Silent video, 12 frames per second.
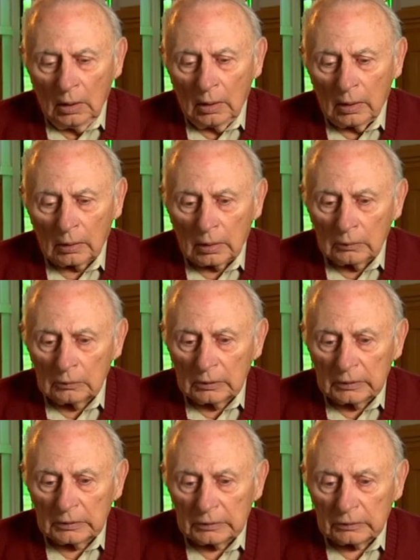And I
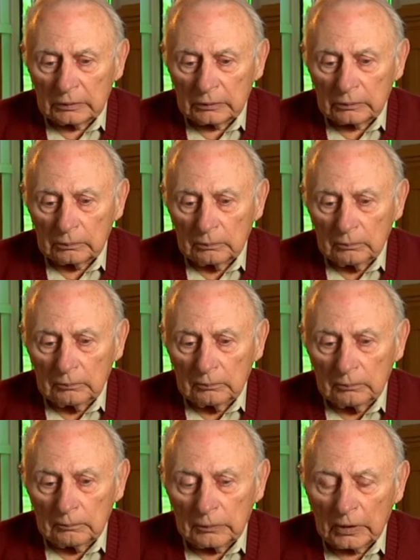was
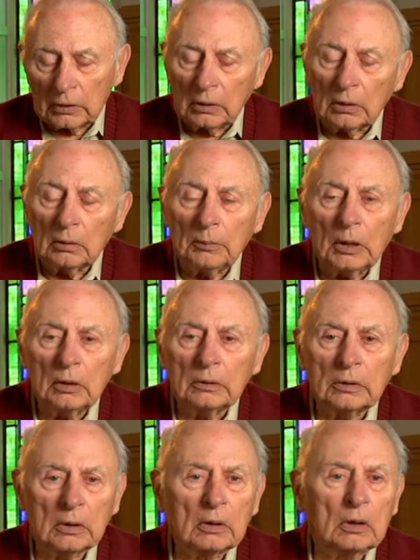thinking about
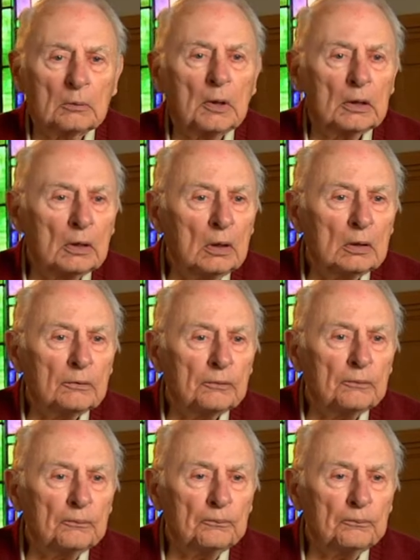taking my life.